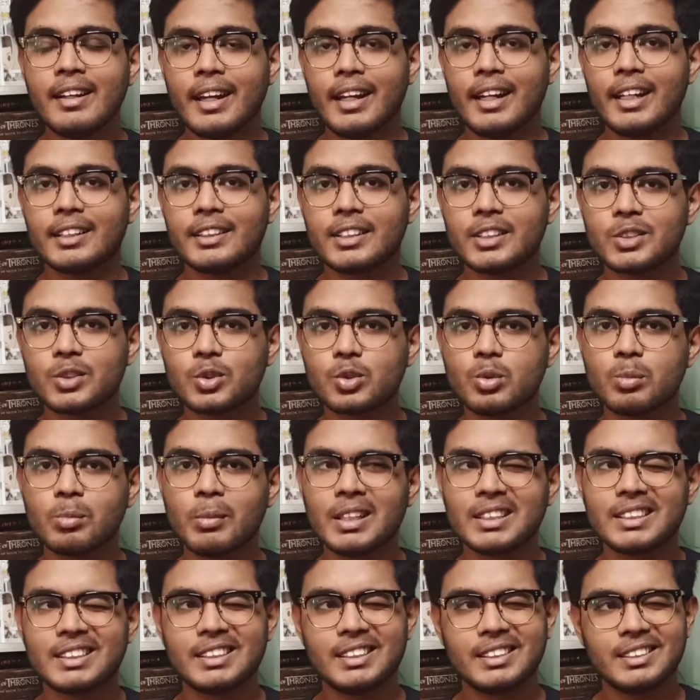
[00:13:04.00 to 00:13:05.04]
characters too
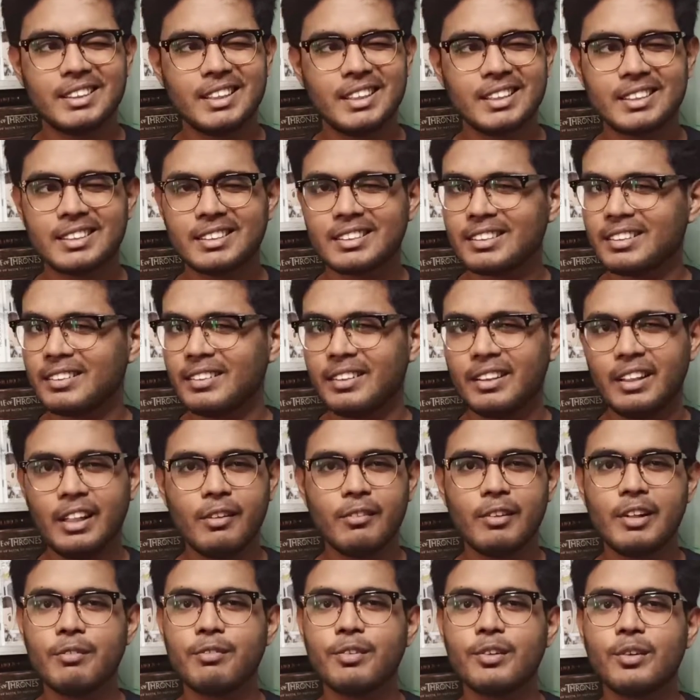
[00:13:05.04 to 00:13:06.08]
much. Just
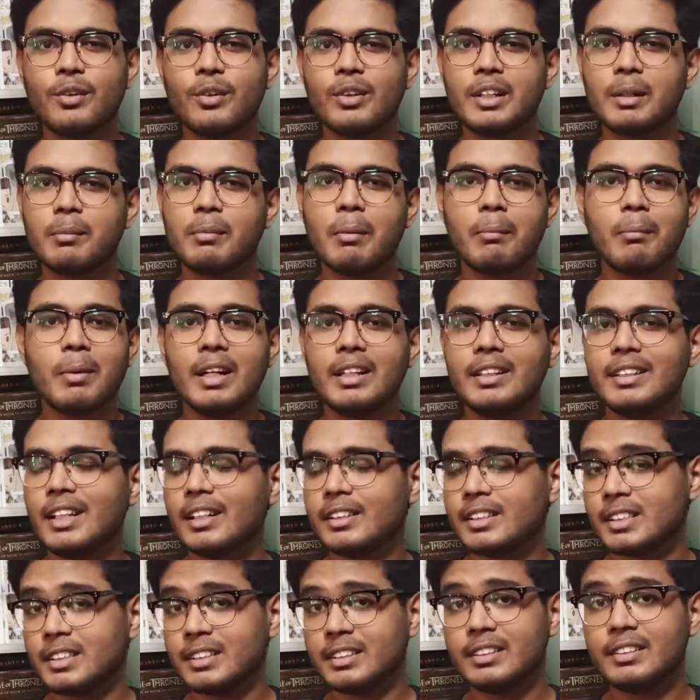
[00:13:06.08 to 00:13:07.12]
even if you don't remember, it
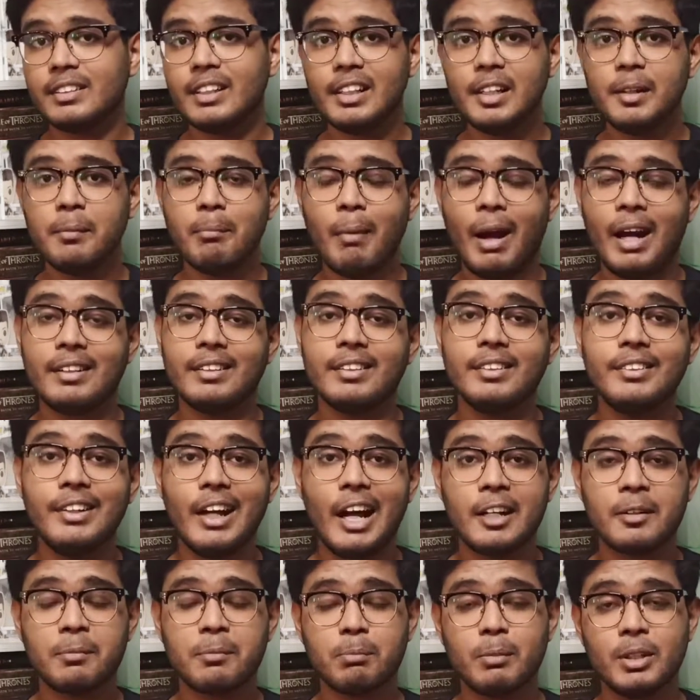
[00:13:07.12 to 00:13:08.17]
doesn't really matter
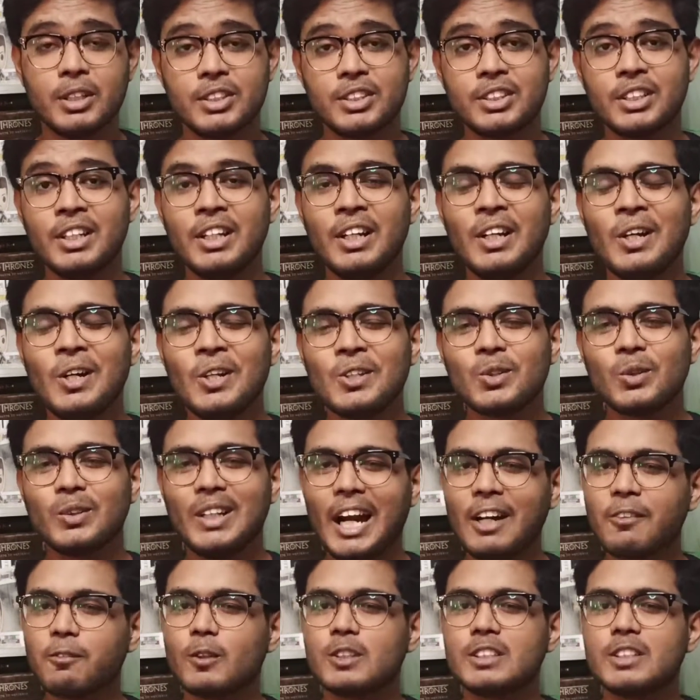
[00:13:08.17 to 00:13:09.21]
that much. So
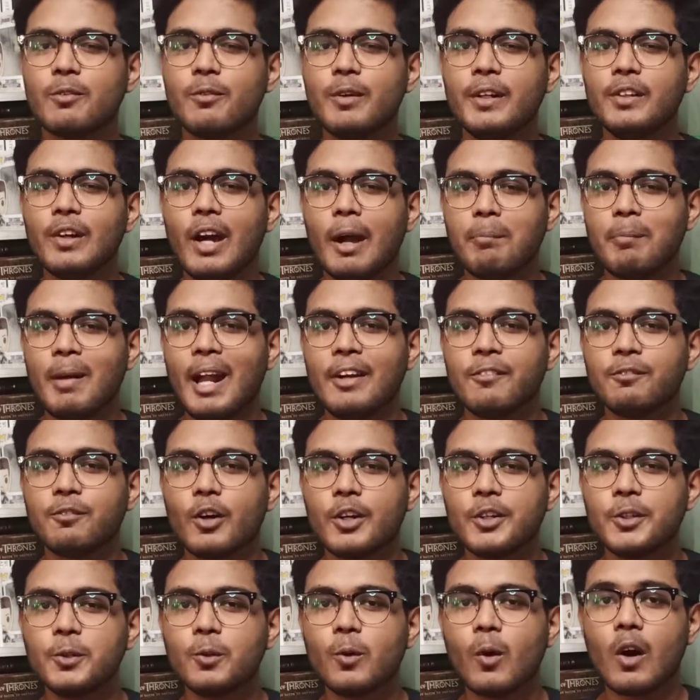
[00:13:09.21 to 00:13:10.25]
that was the video I planned for
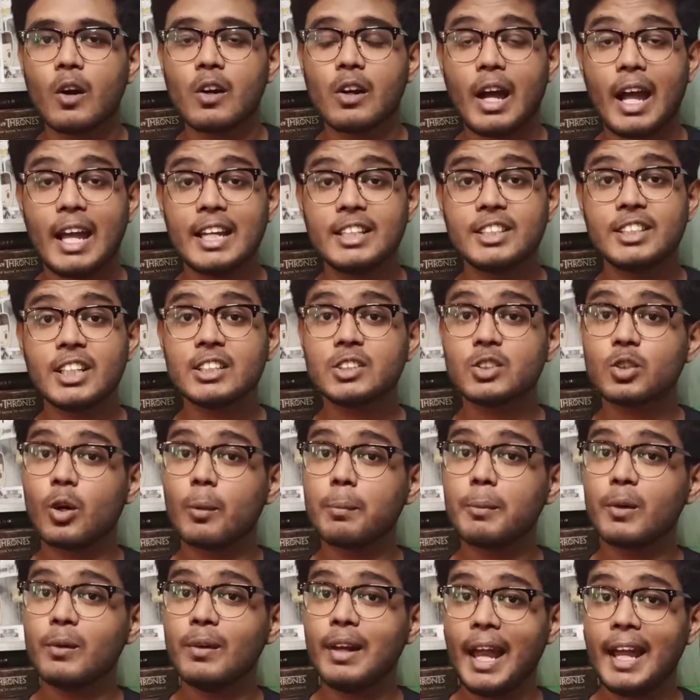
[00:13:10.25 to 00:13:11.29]
you all. I just hope
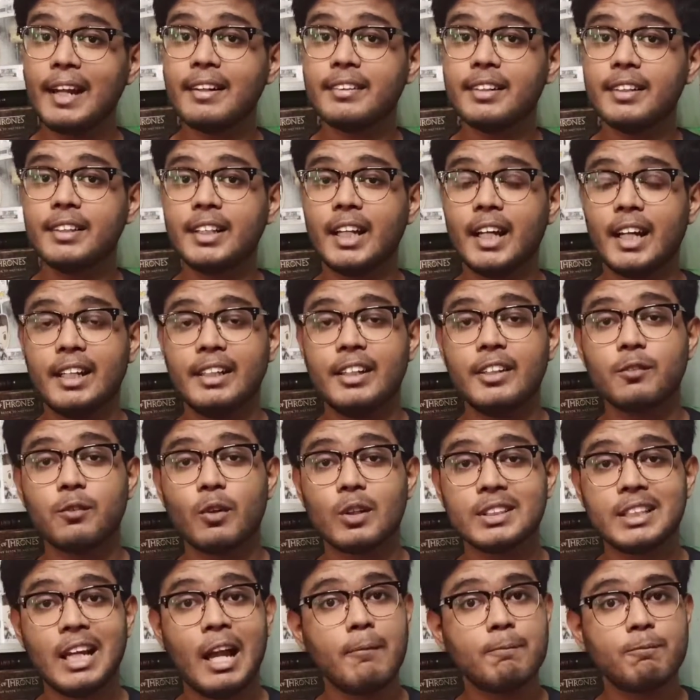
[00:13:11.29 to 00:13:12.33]
you liked it and it
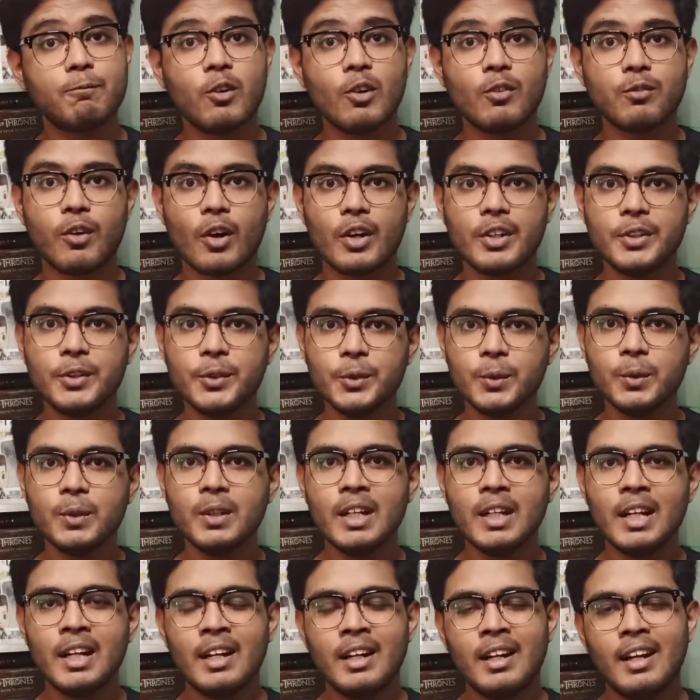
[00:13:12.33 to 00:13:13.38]
was helpful for you.
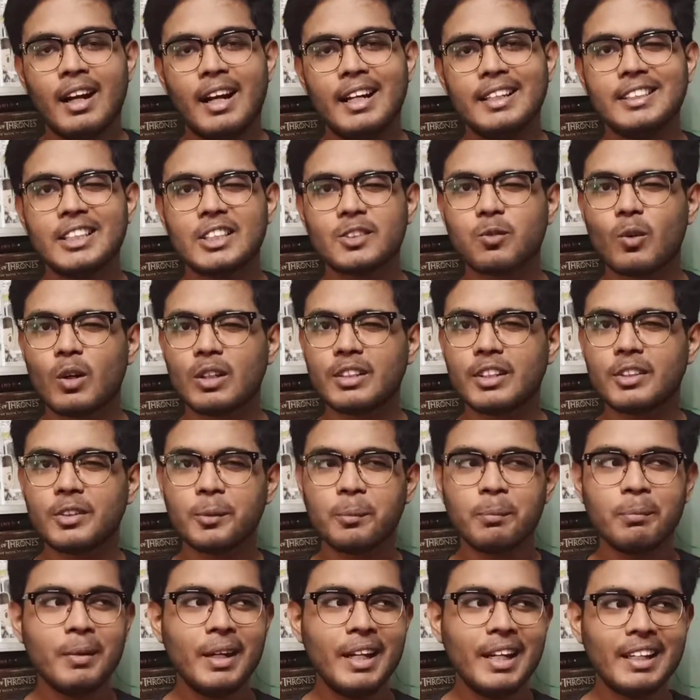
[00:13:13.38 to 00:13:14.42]
I just wanted to
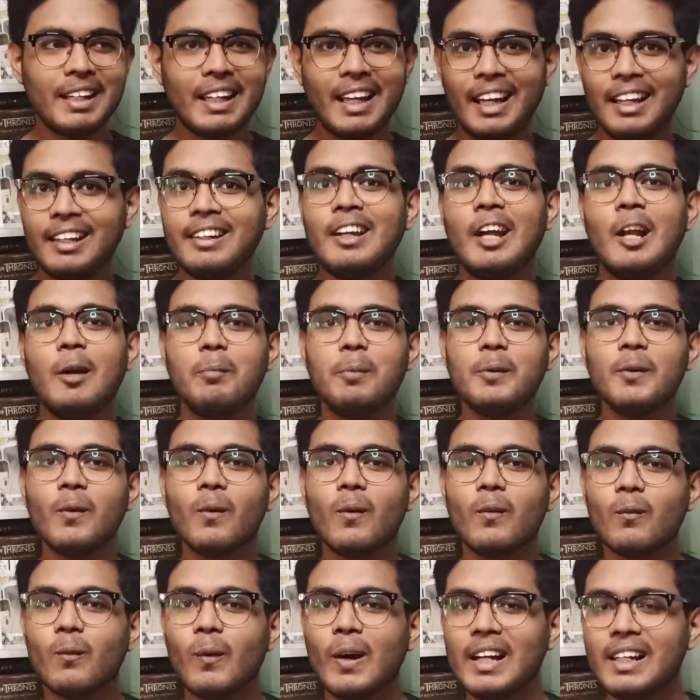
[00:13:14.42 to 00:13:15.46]
make and help you
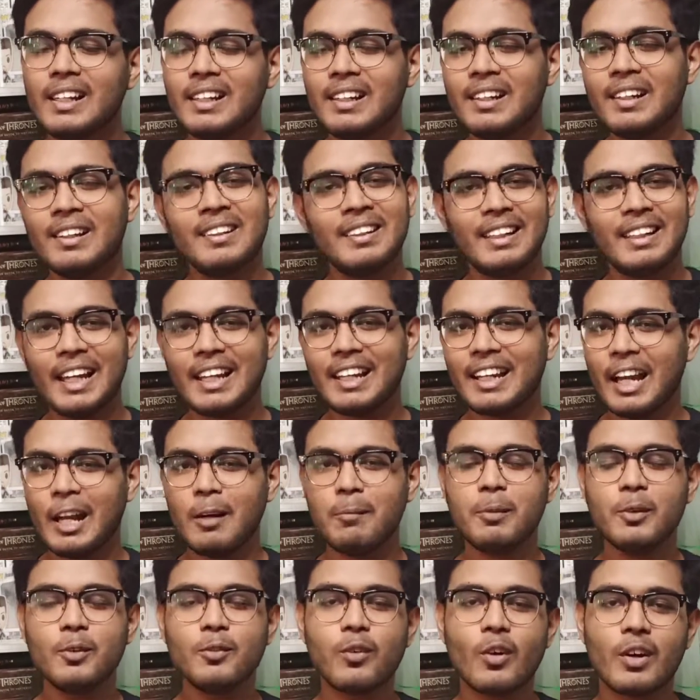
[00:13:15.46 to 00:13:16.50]
while help
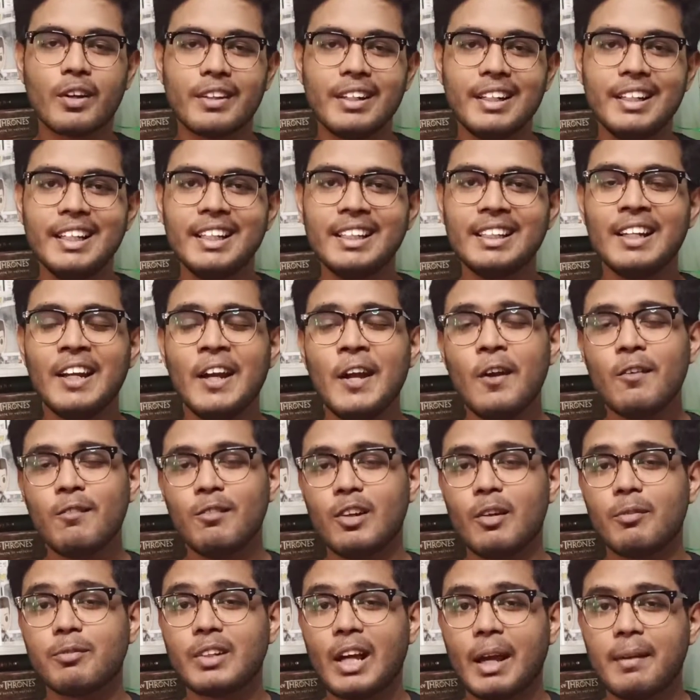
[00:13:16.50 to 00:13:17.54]
you for reading
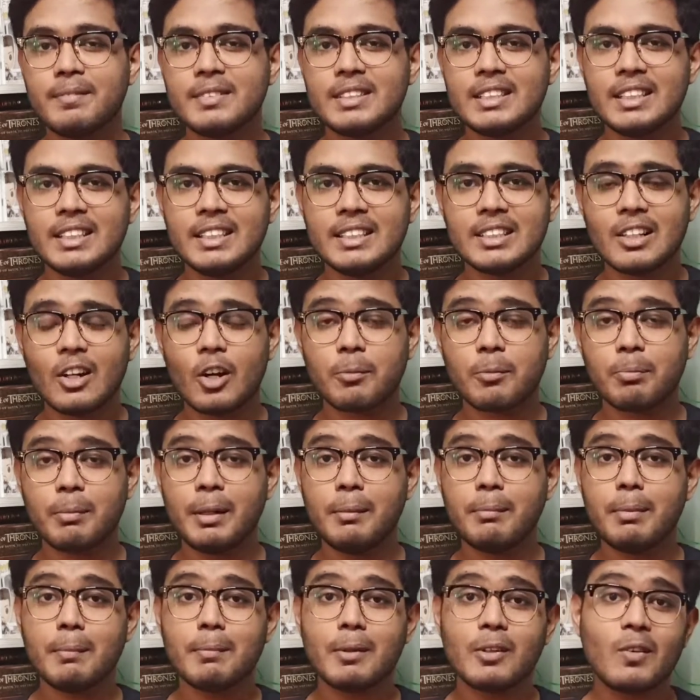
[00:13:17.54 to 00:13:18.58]
Wheel of Time series. A lot many
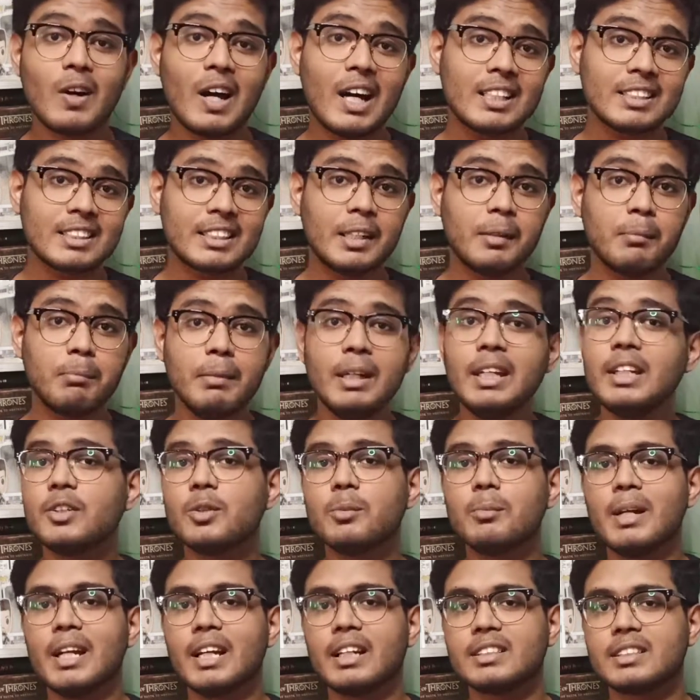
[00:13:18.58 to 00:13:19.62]
people were asking me to
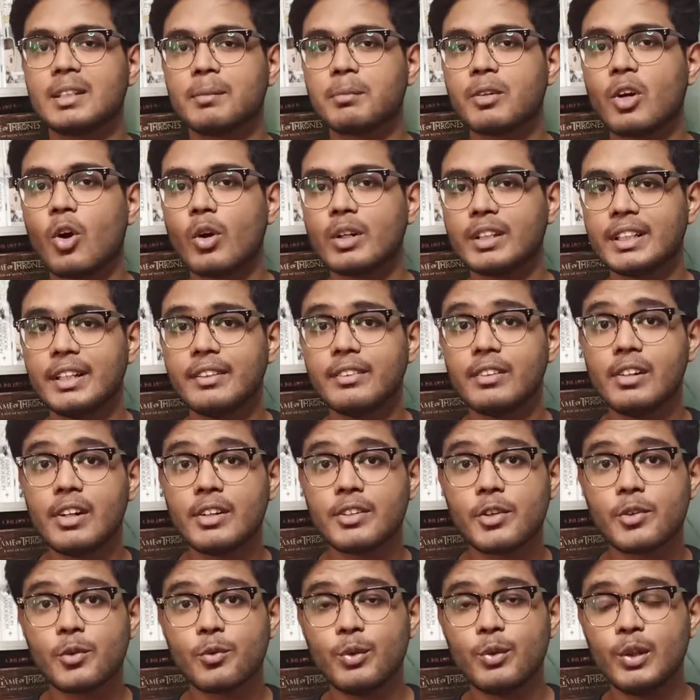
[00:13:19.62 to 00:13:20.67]
make some content
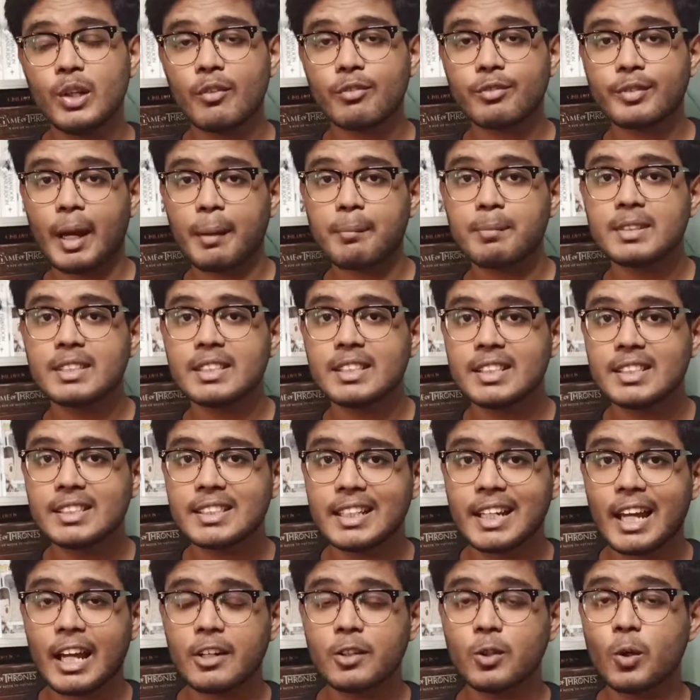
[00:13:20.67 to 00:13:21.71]
related to Wheel of Time series,
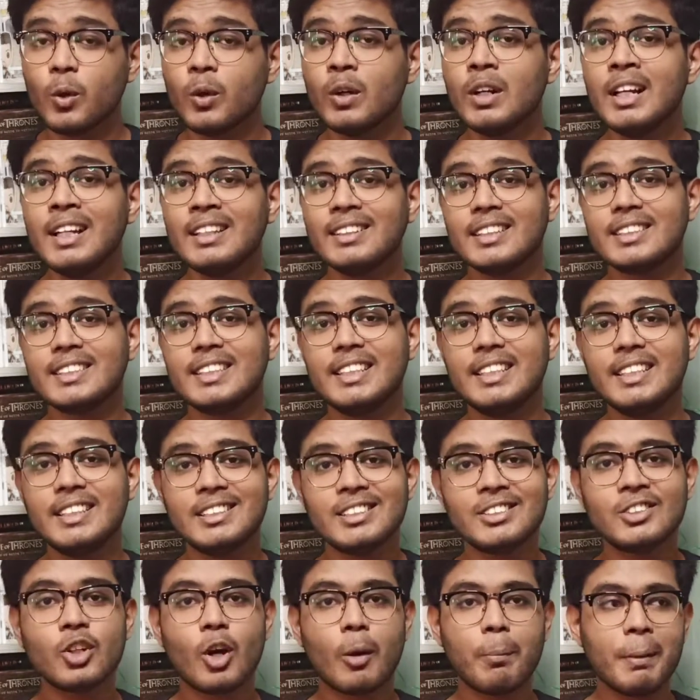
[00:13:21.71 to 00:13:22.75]
and I know the series
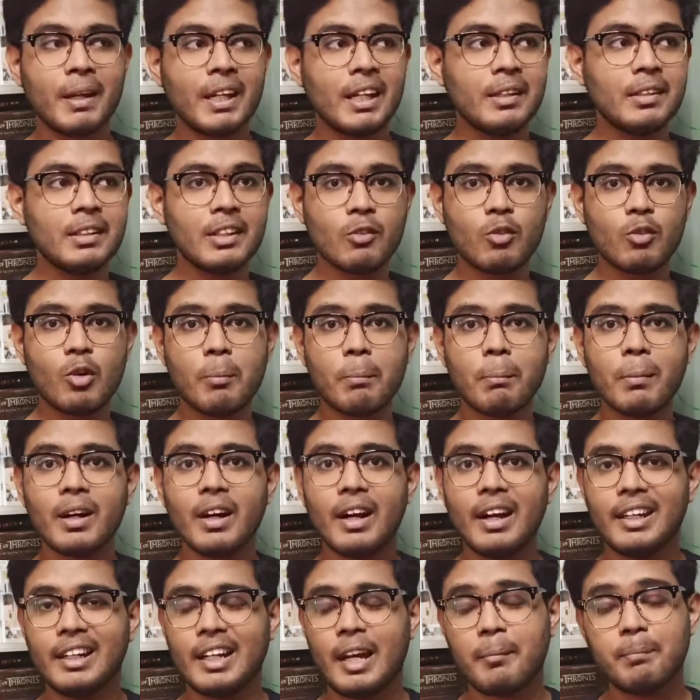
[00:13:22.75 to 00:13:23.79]
is dropping in November,
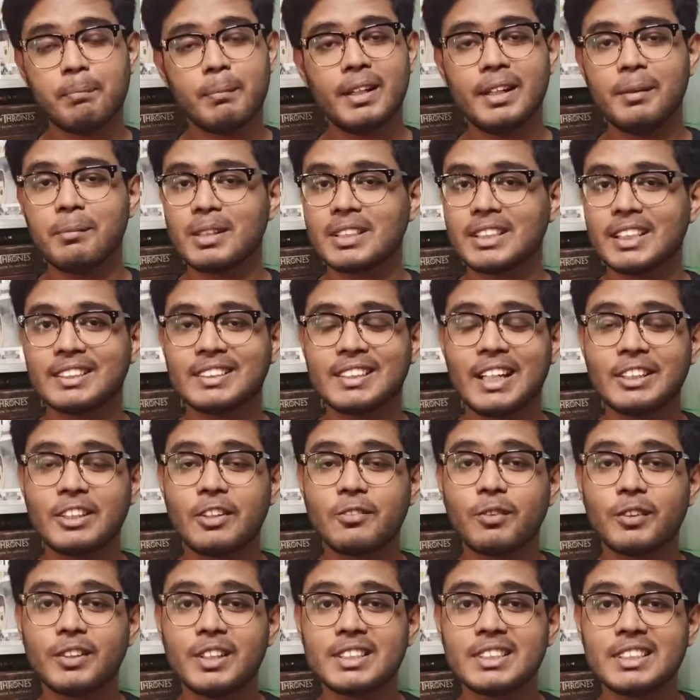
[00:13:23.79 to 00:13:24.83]
and I'm pretty much excited
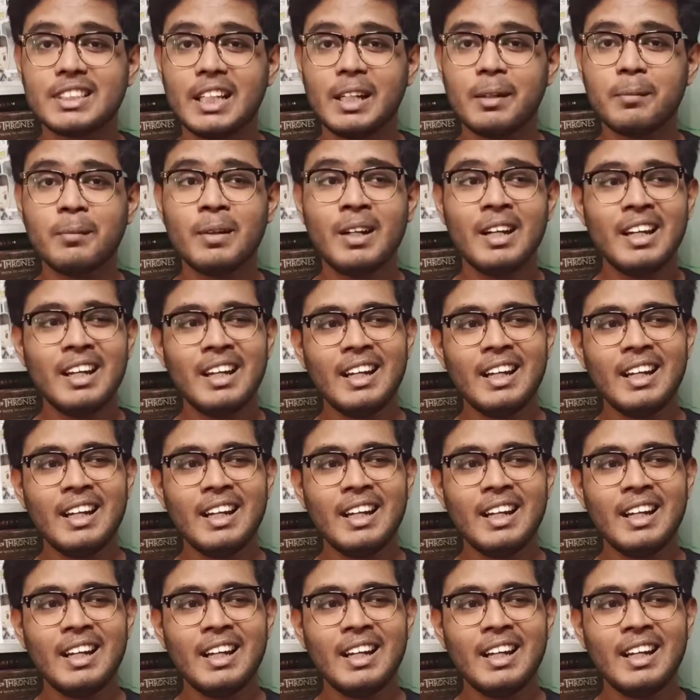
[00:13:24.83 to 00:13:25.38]
for the same.